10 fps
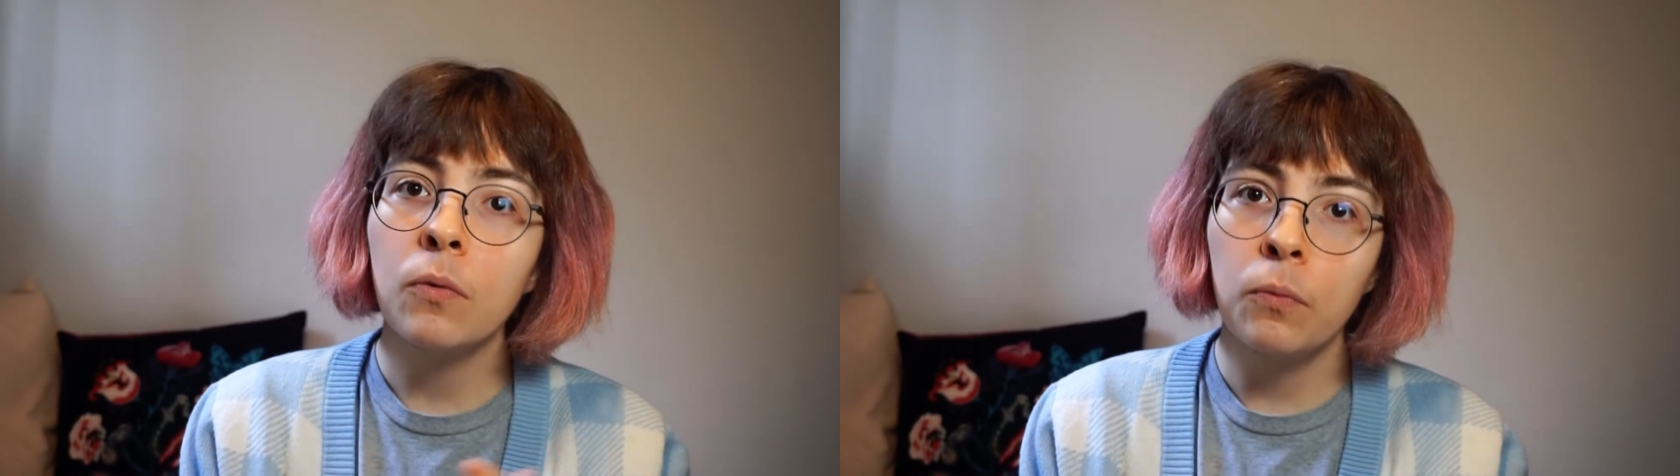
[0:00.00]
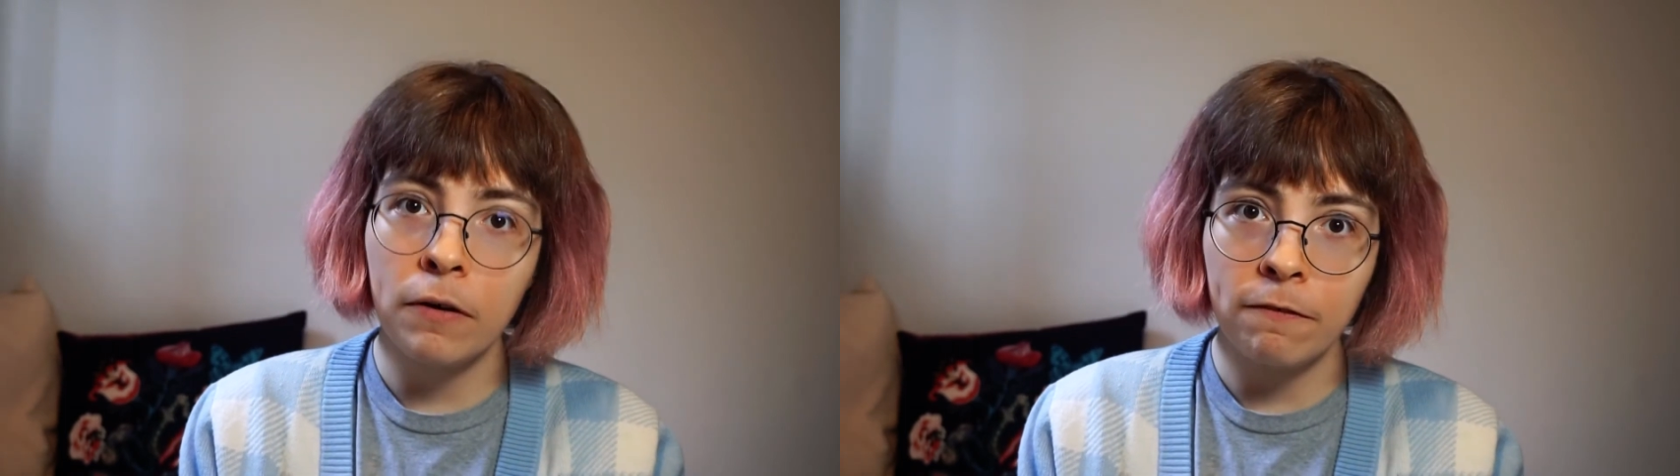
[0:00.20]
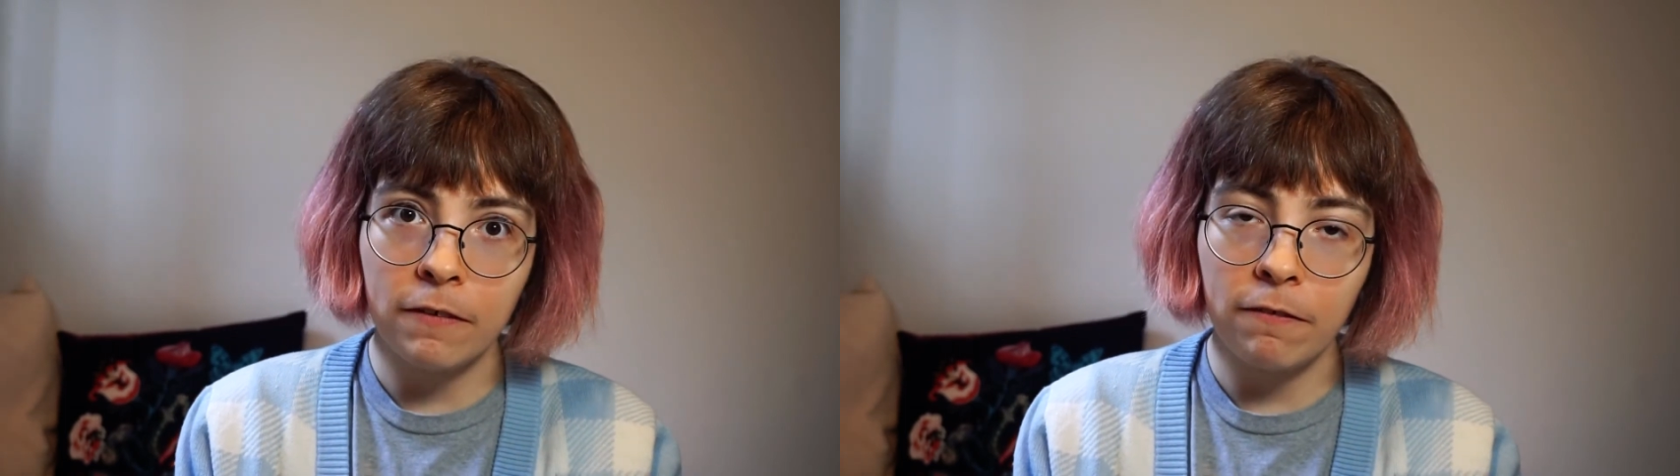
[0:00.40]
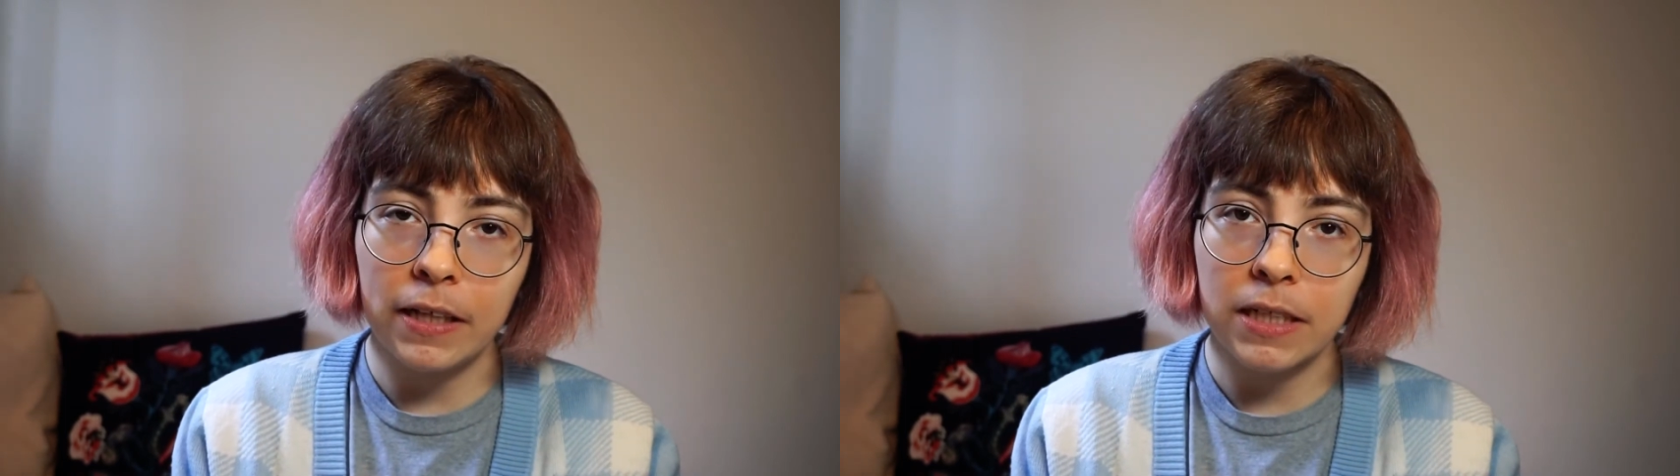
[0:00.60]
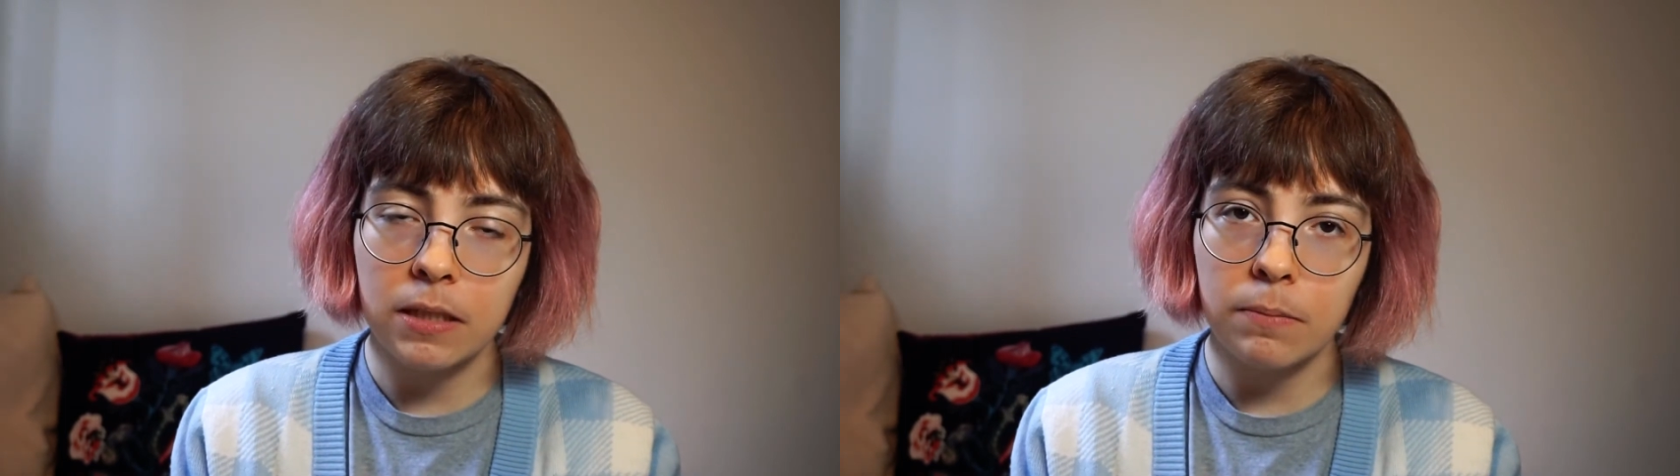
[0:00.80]
with the
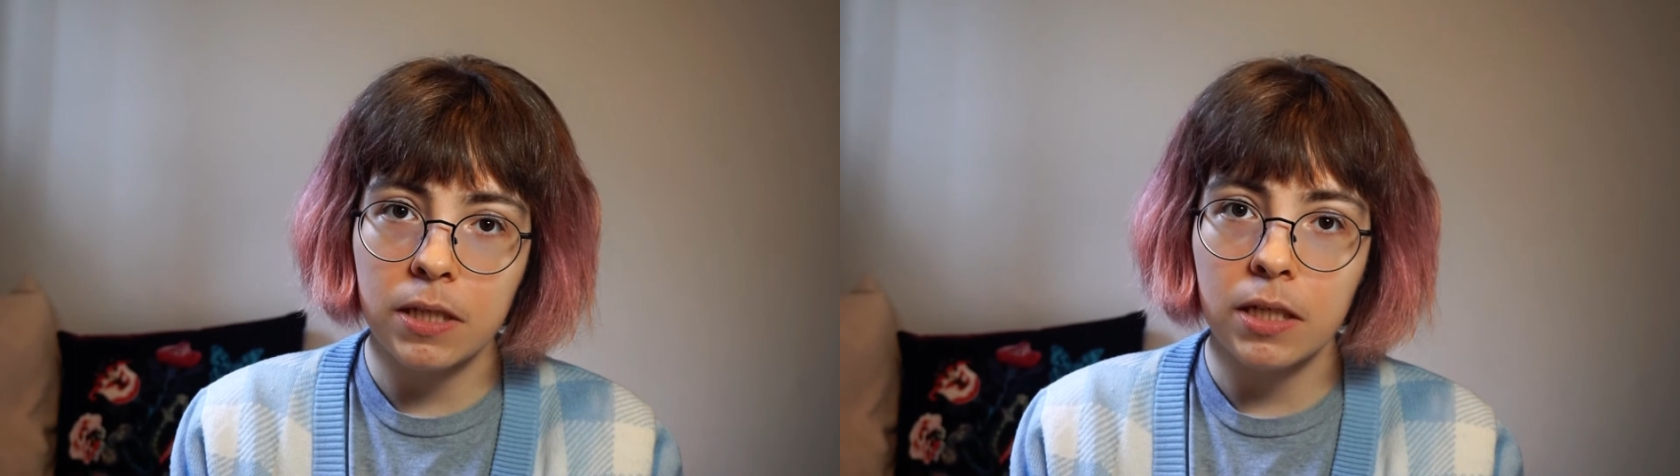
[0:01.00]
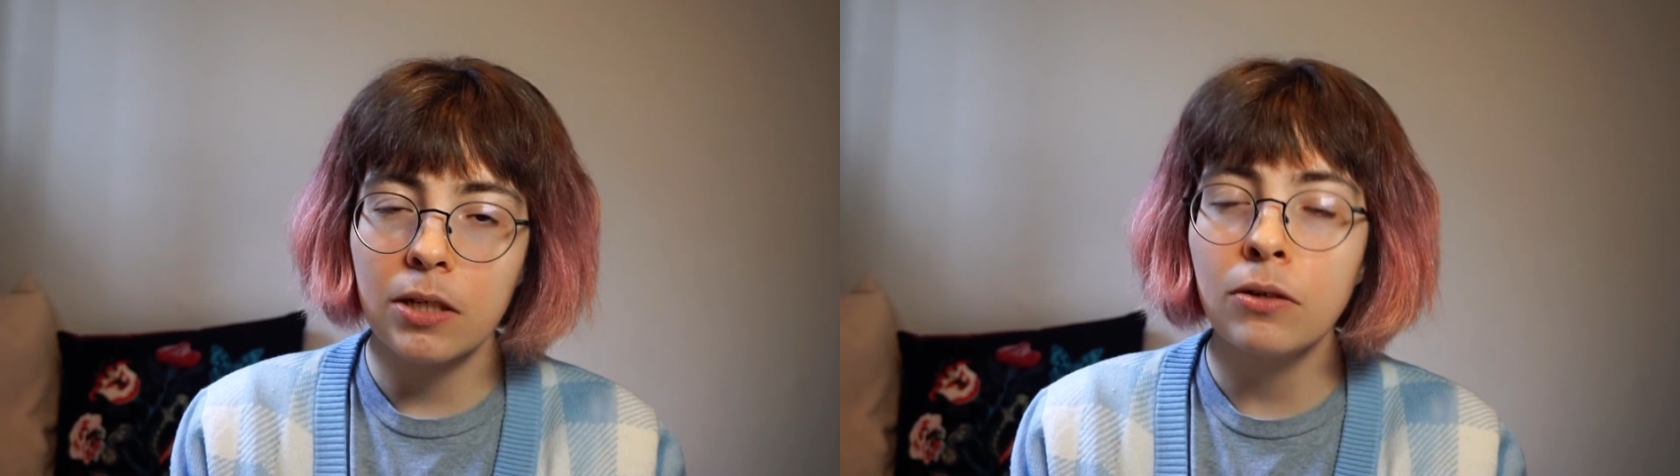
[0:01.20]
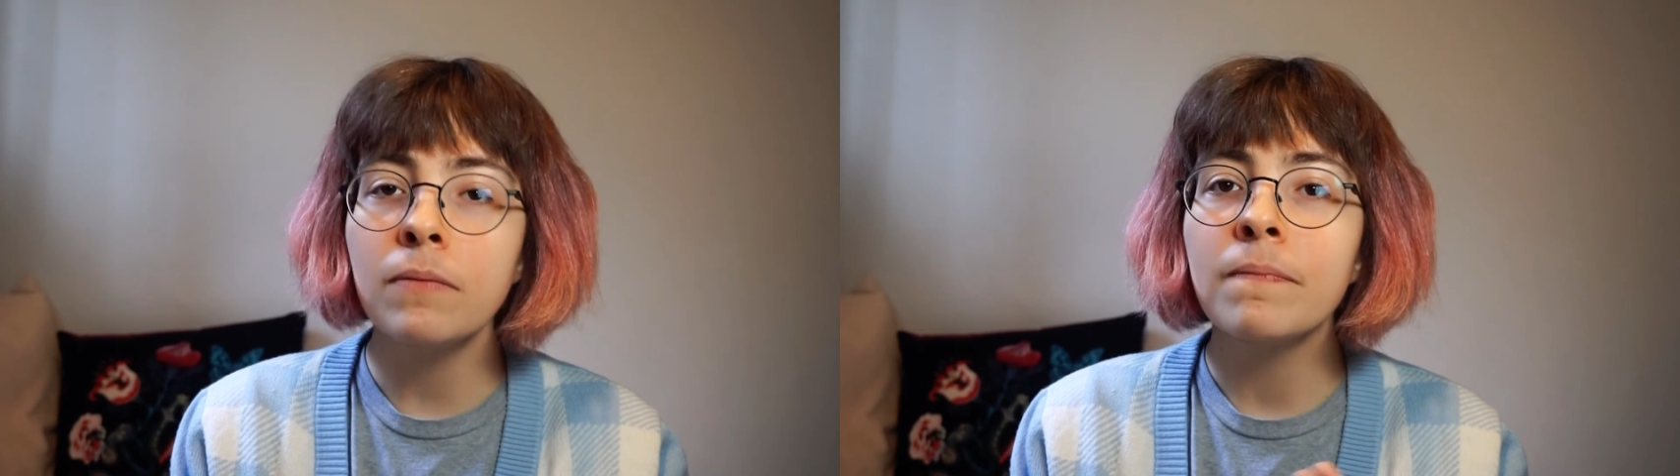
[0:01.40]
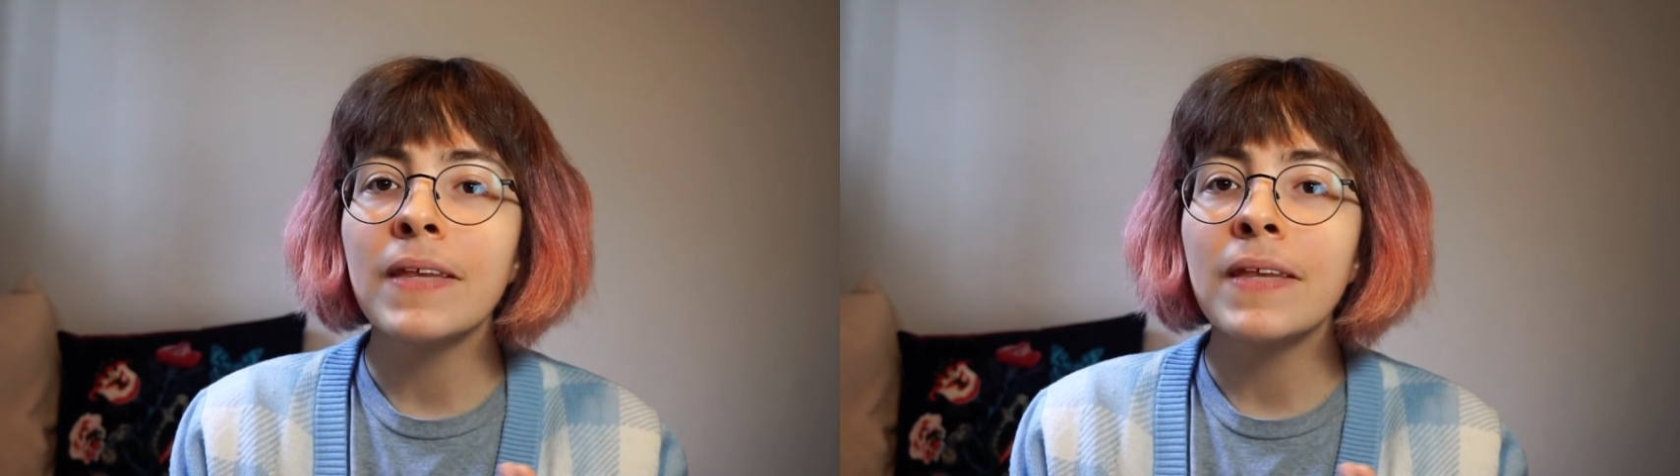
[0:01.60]
phallic substitute,